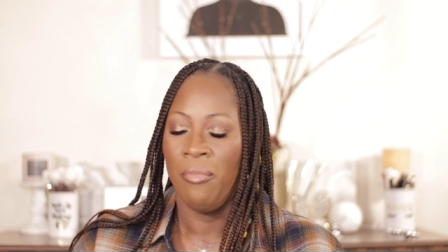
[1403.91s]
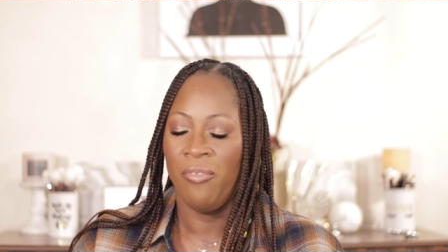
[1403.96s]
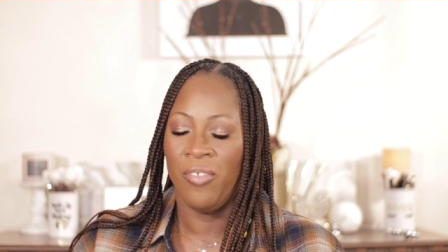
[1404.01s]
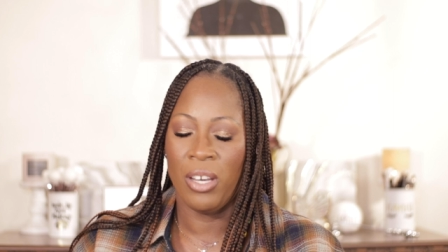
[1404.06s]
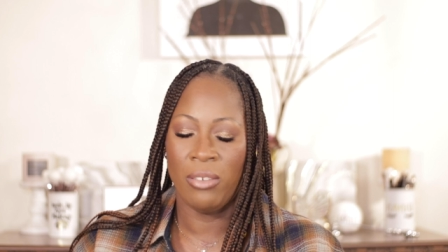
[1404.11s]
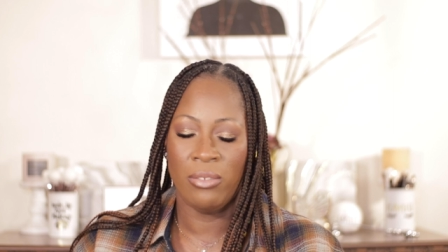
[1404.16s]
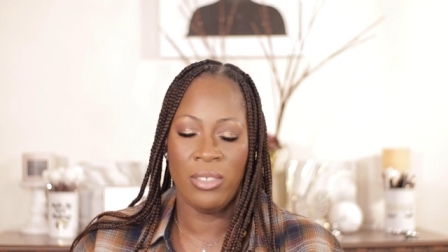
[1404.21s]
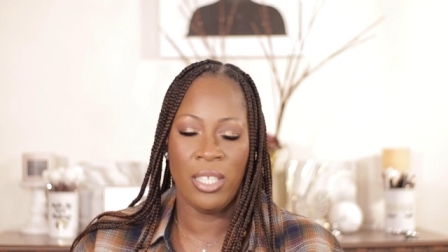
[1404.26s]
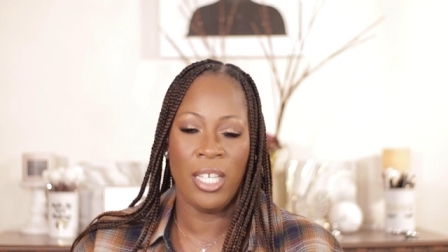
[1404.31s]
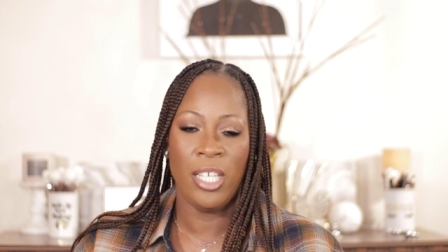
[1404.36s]

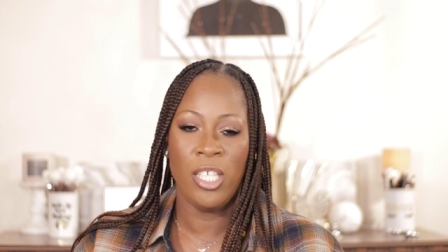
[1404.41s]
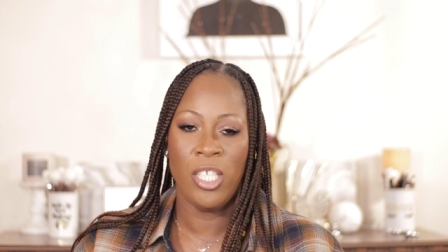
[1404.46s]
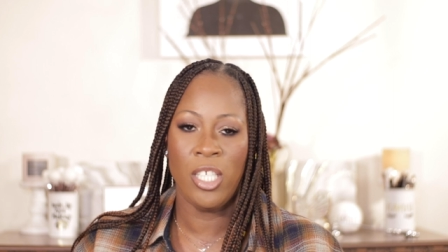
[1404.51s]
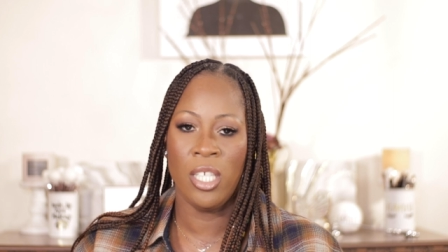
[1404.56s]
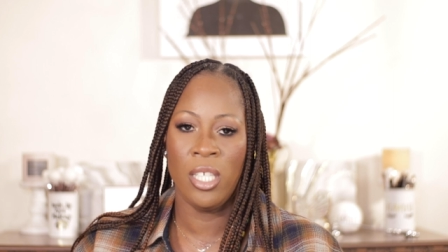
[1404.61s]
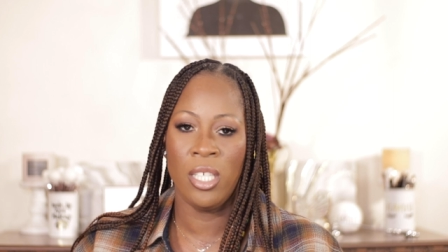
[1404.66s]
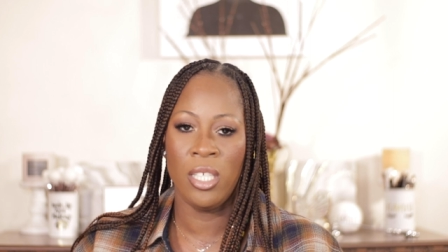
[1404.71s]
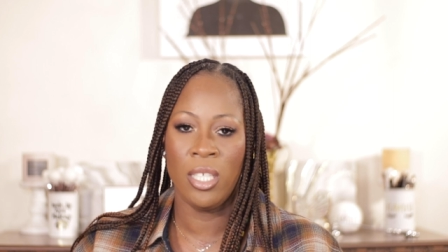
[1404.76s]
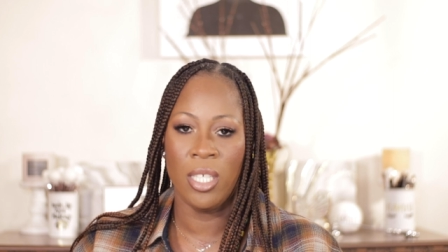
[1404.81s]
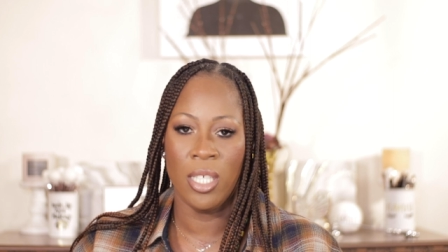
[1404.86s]

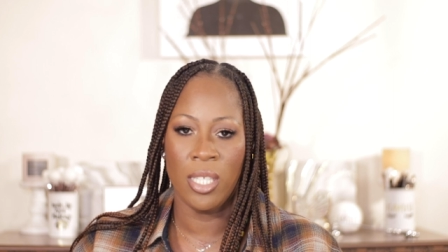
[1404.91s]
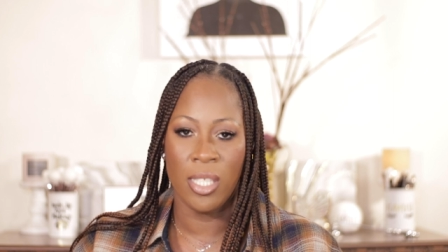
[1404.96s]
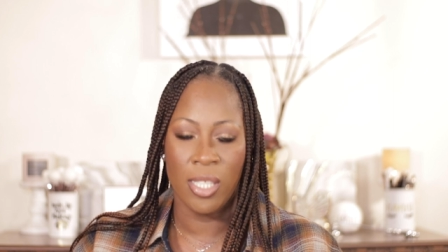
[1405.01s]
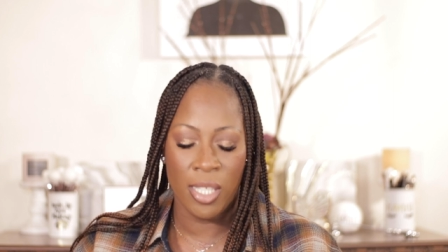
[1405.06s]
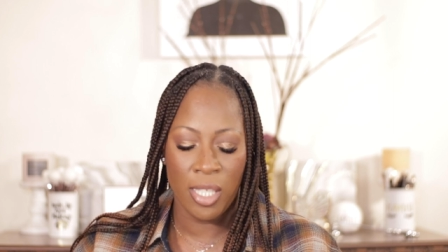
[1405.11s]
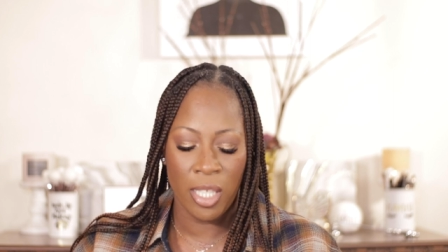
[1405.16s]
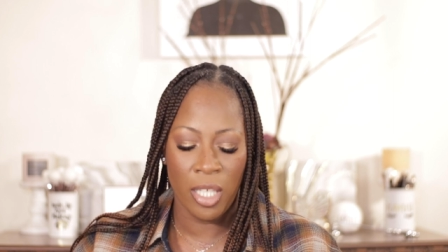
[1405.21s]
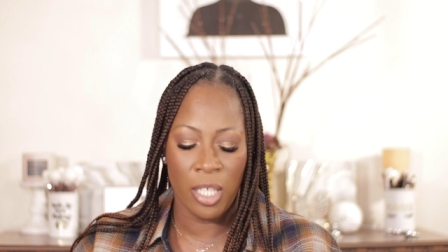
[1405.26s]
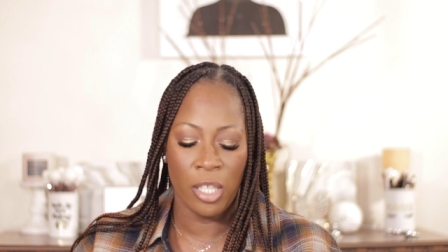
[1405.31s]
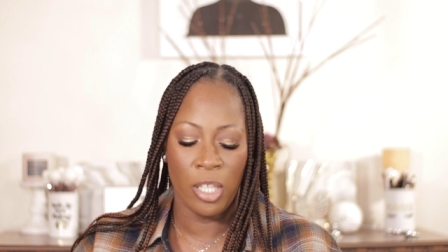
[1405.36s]
Foundation,
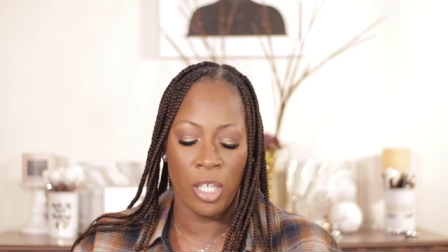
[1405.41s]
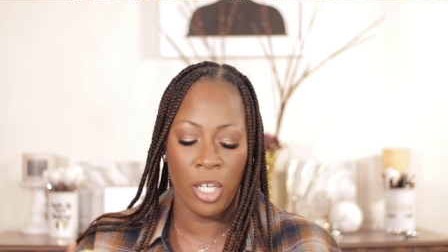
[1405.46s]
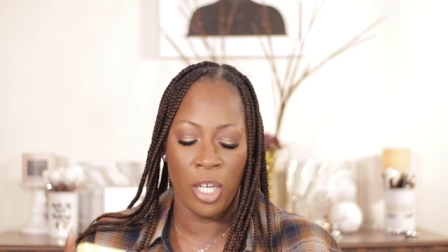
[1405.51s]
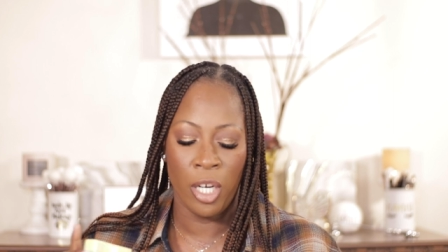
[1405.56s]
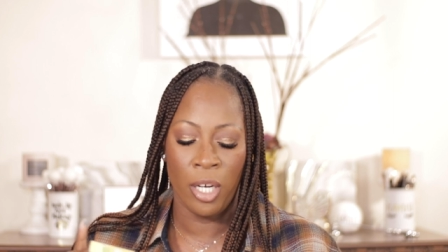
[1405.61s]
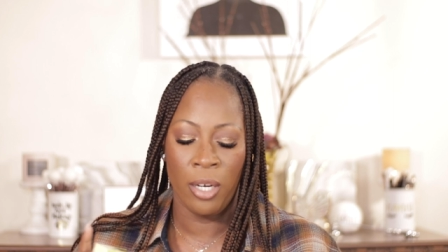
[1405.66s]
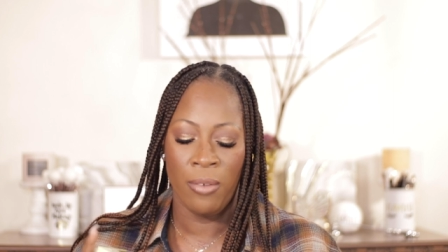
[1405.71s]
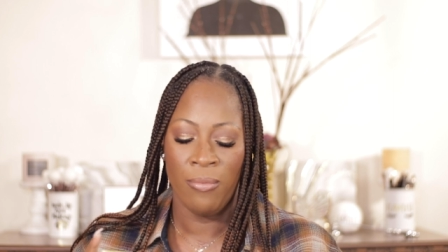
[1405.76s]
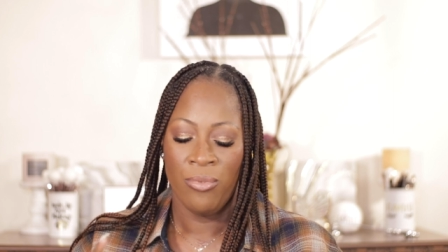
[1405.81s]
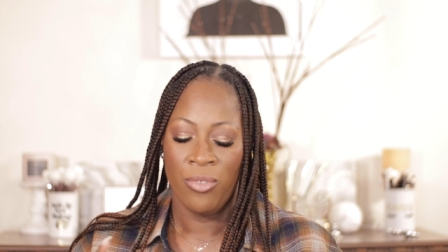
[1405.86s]

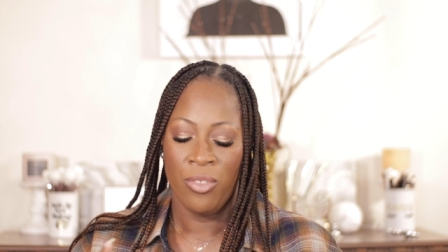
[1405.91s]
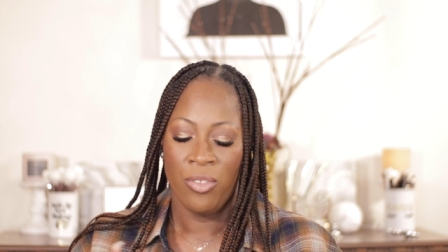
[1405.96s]
concealer,